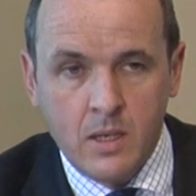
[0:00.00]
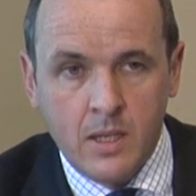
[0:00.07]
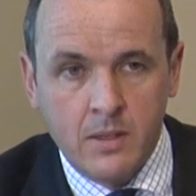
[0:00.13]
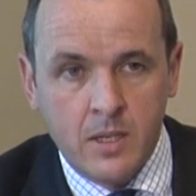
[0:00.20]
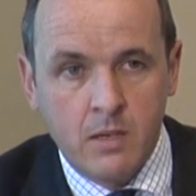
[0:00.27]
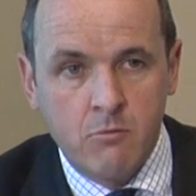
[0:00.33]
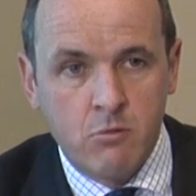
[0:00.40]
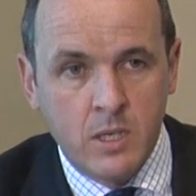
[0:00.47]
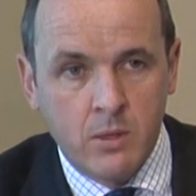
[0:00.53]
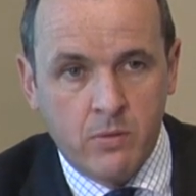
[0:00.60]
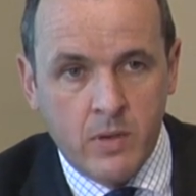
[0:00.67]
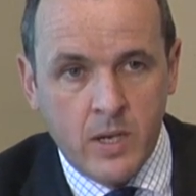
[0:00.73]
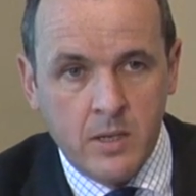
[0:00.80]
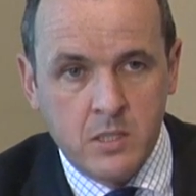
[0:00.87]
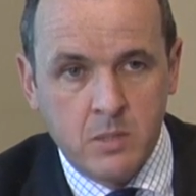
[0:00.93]
and then real
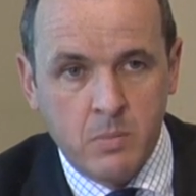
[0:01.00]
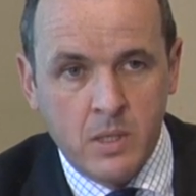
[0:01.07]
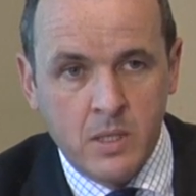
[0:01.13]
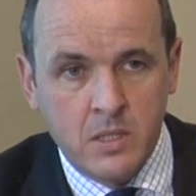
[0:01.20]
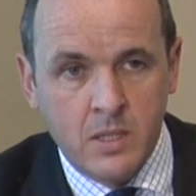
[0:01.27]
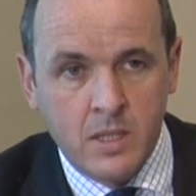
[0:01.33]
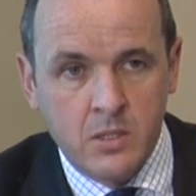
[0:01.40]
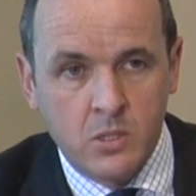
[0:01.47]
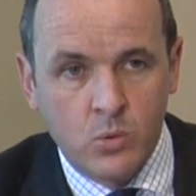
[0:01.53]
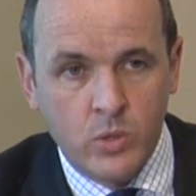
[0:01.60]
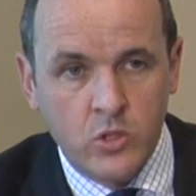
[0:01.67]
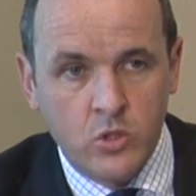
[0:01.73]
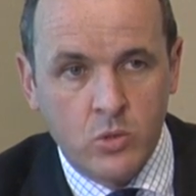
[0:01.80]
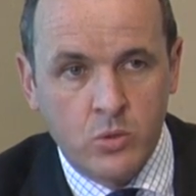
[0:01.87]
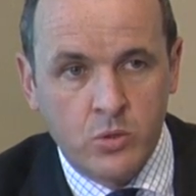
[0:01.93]
flexibility as to
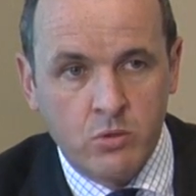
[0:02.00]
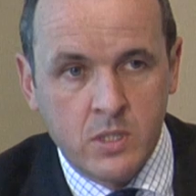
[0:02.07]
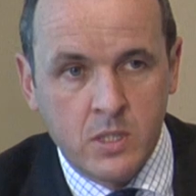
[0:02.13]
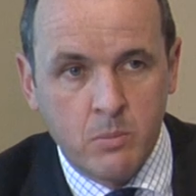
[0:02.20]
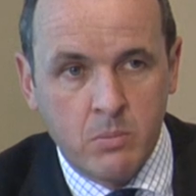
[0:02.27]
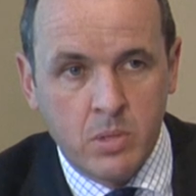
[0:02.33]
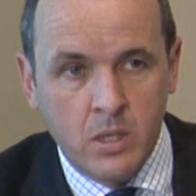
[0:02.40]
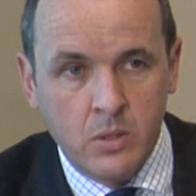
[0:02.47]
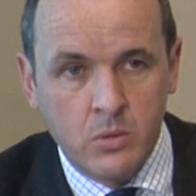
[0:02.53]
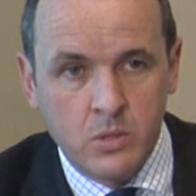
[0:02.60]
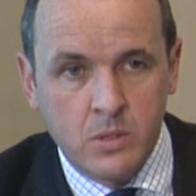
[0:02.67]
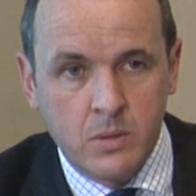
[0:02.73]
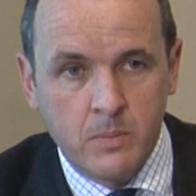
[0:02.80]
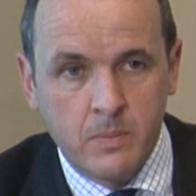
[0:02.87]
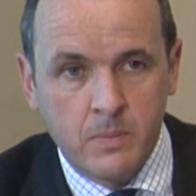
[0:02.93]
which order is imposed.